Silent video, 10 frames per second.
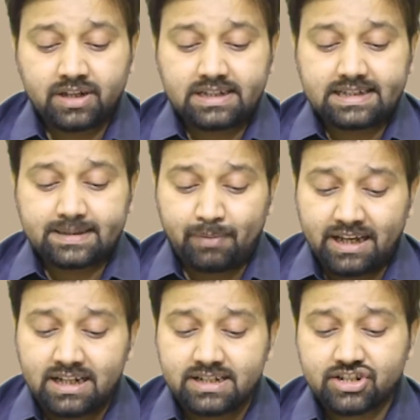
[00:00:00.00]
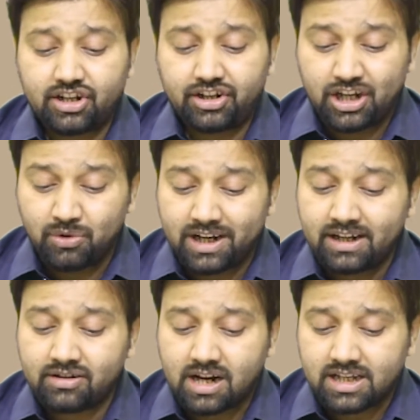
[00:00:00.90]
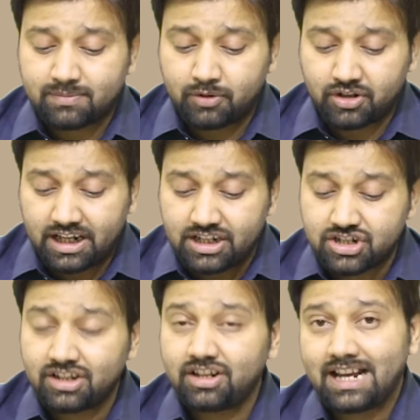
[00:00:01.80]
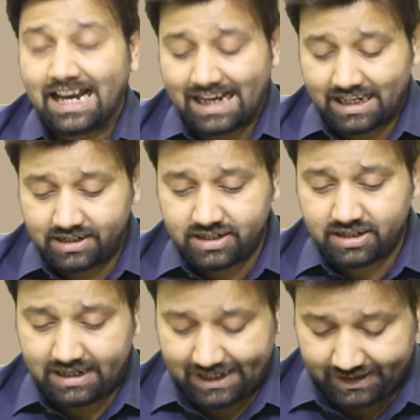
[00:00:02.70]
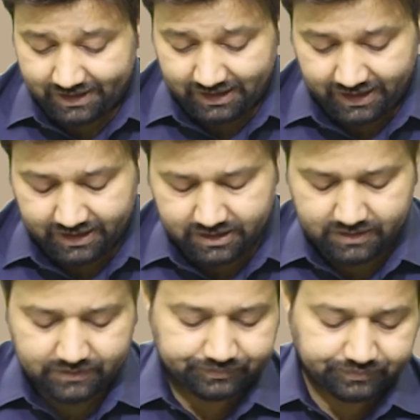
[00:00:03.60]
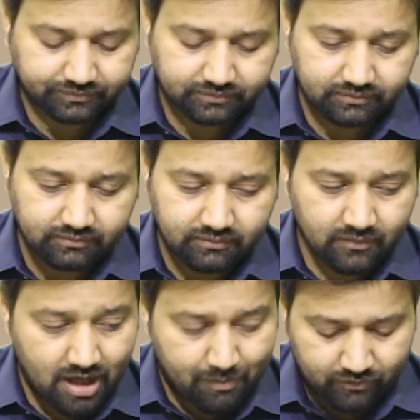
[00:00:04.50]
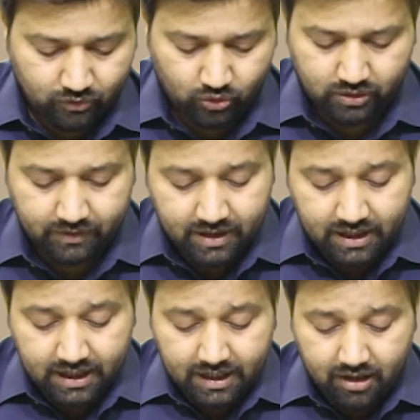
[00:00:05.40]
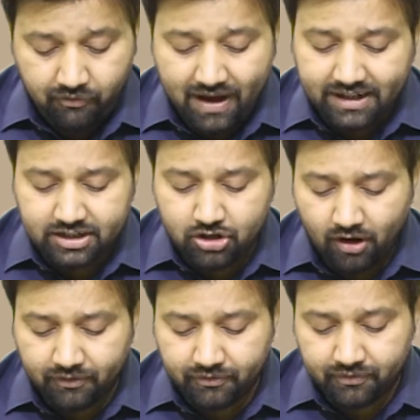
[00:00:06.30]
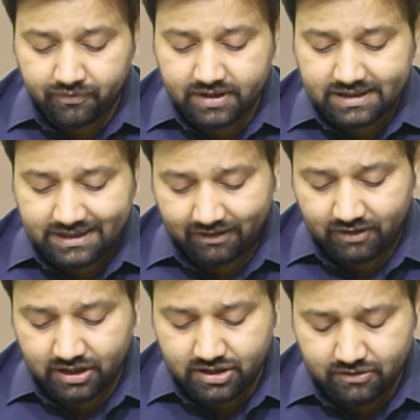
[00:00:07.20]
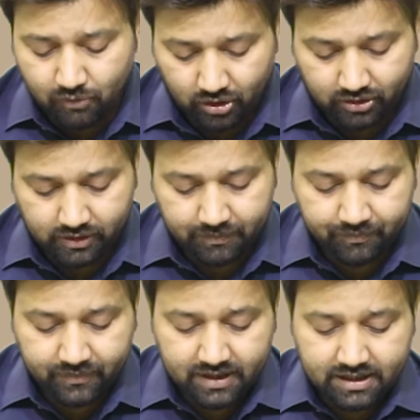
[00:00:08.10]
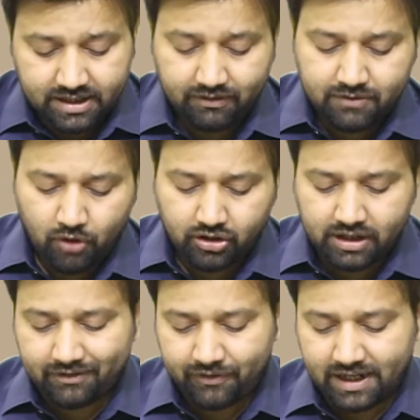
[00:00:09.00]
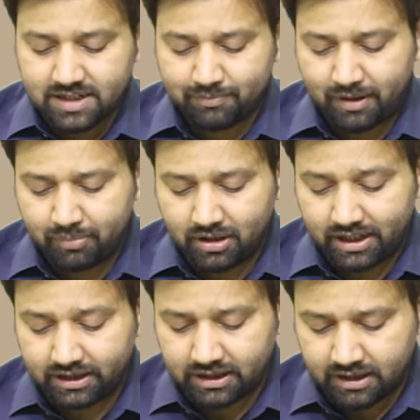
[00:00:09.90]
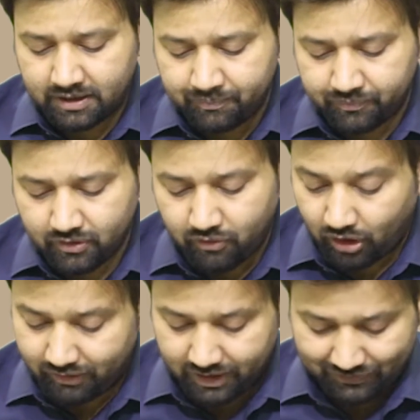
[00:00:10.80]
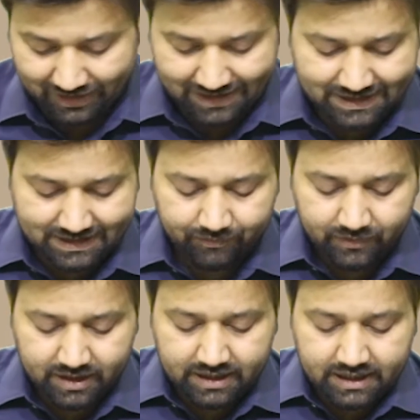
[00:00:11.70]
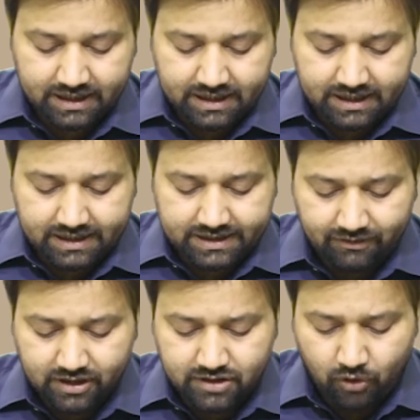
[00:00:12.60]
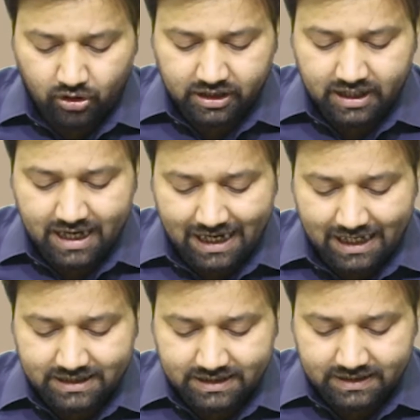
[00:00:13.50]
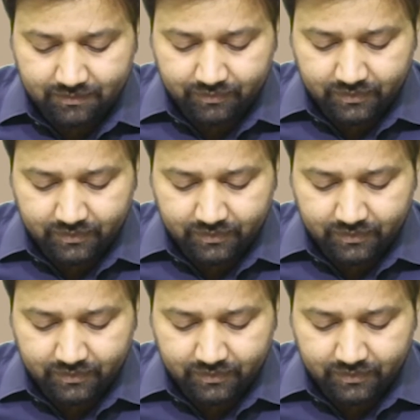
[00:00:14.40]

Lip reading: spills during transportation and handling. Number 4, effects of sewage water. Sewage water affects people in the following ways. Sewage water has